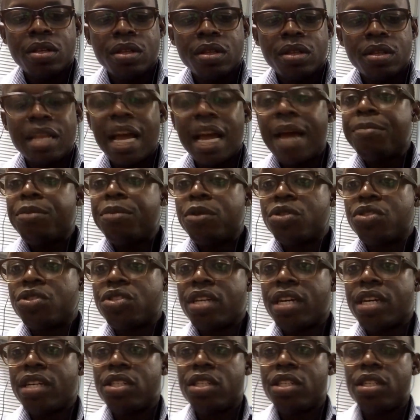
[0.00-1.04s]
type your
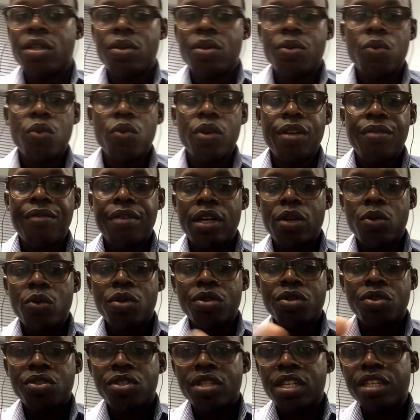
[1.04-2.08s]
search, whatever you want to
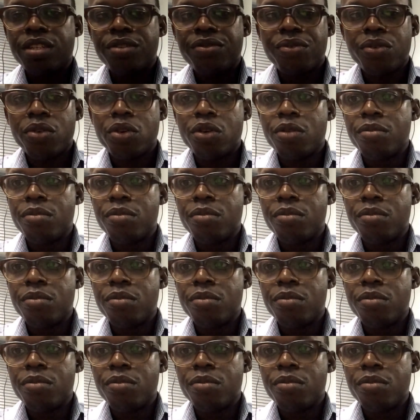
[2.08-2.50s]
search for.